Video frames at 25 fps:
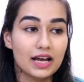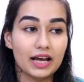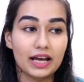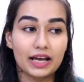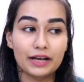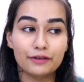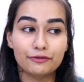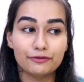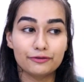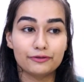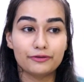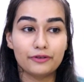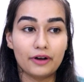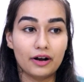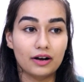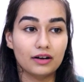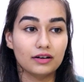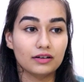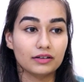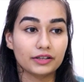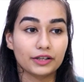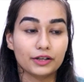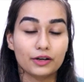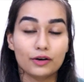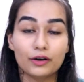if
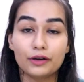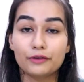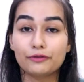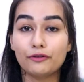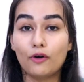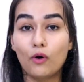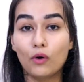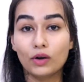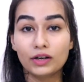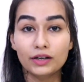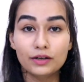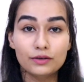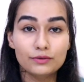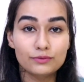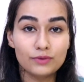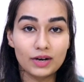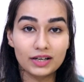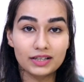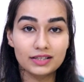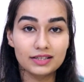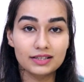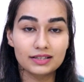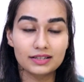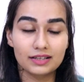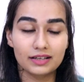if olive
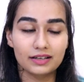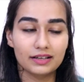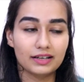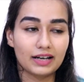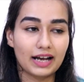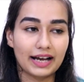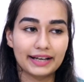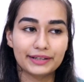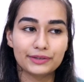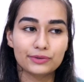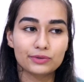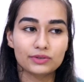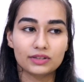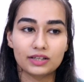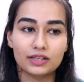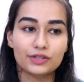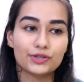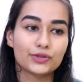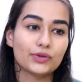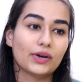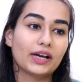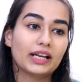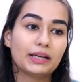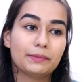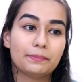one is there, I don't think
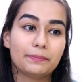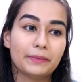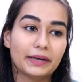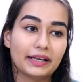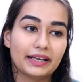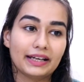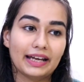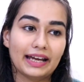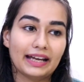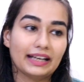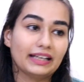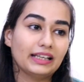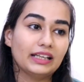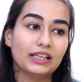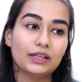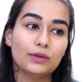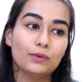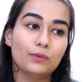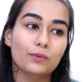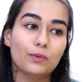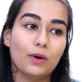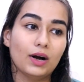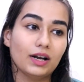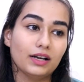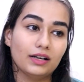so I'll pick
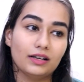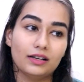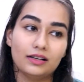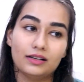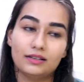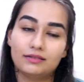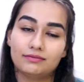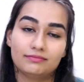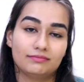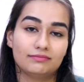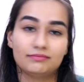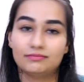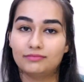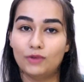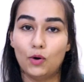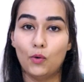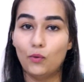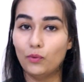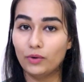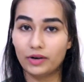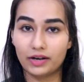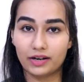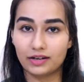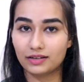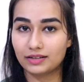any one
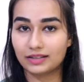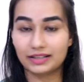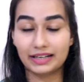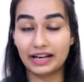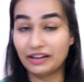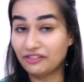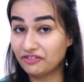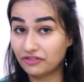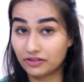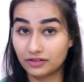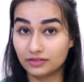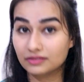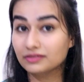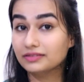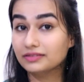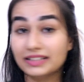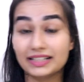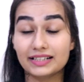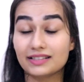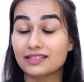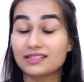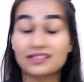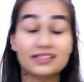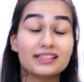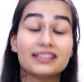over it. Never.
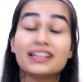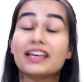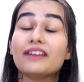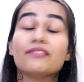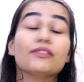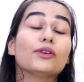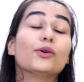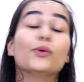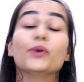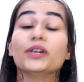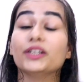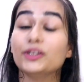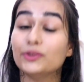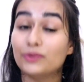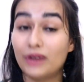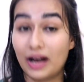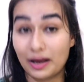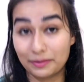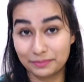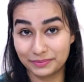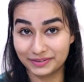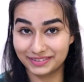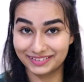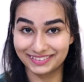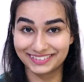It's never going to
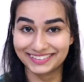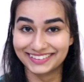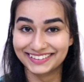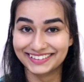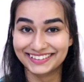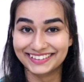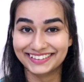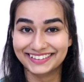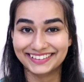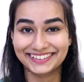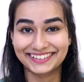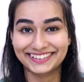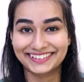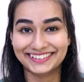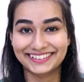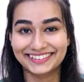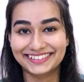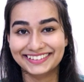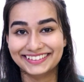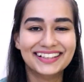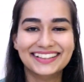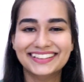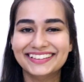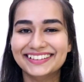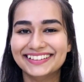happen.
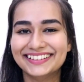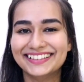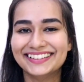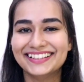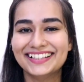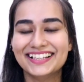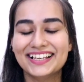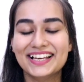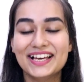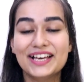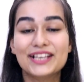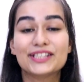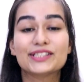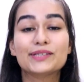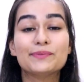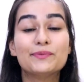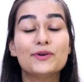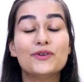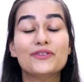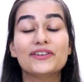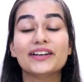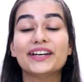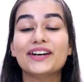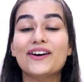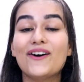So
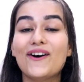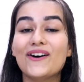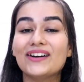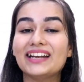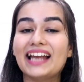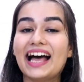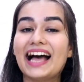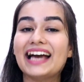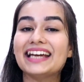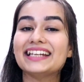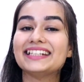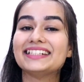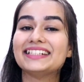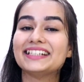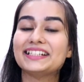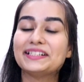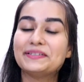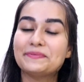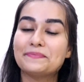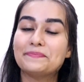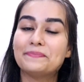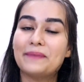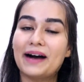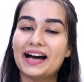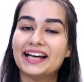moving on, I
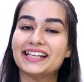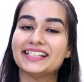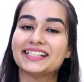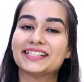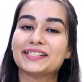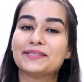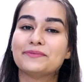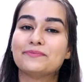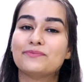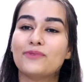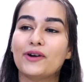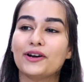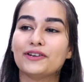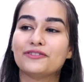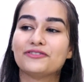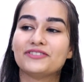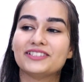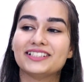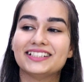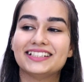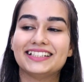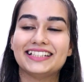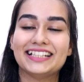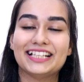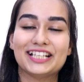did buy some
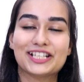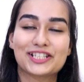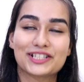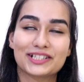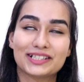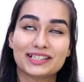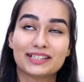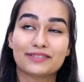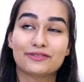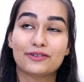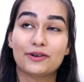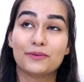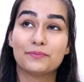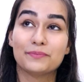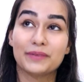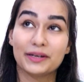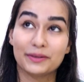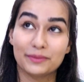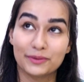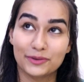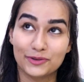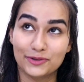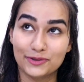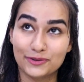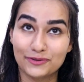boyfriend t-shirts from
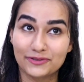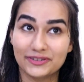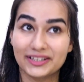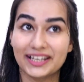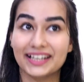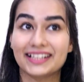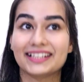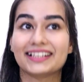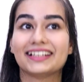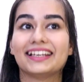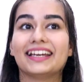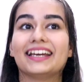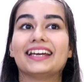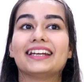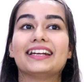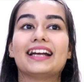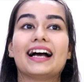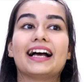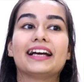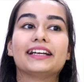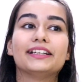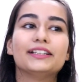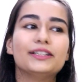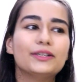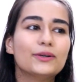Bewakoof yet again.
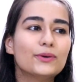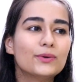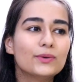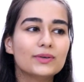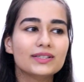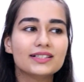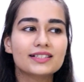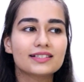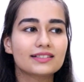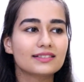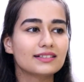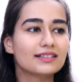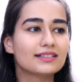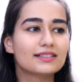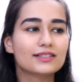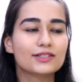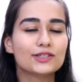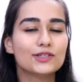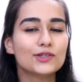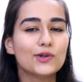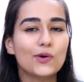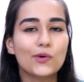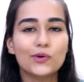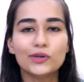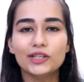I know it's
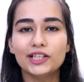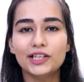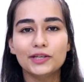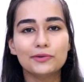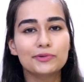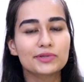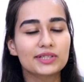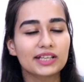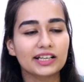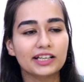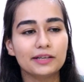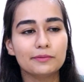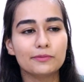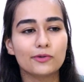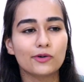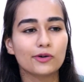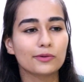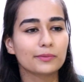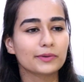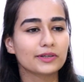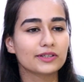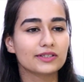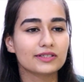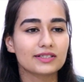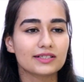no news
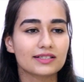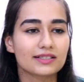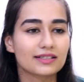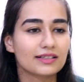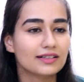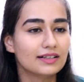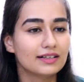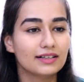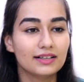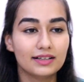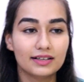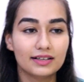anymore because